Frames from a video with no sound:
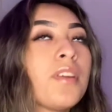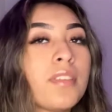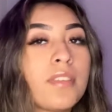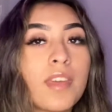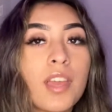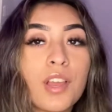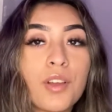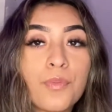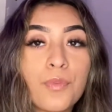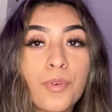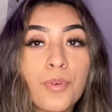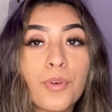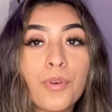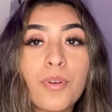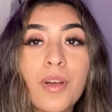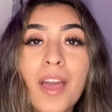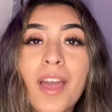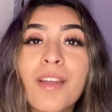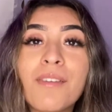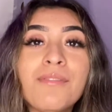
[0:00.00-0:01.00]

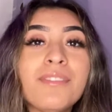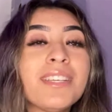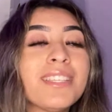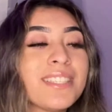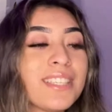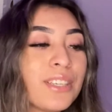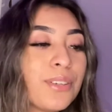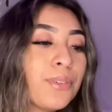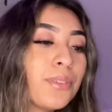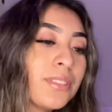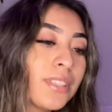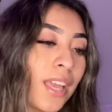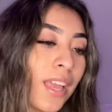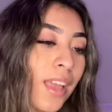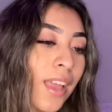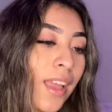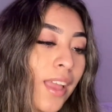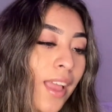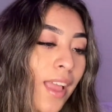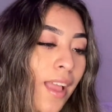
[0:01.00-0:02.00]
thankful every single
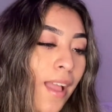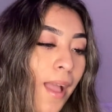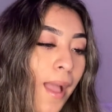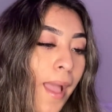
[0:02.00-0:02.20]
day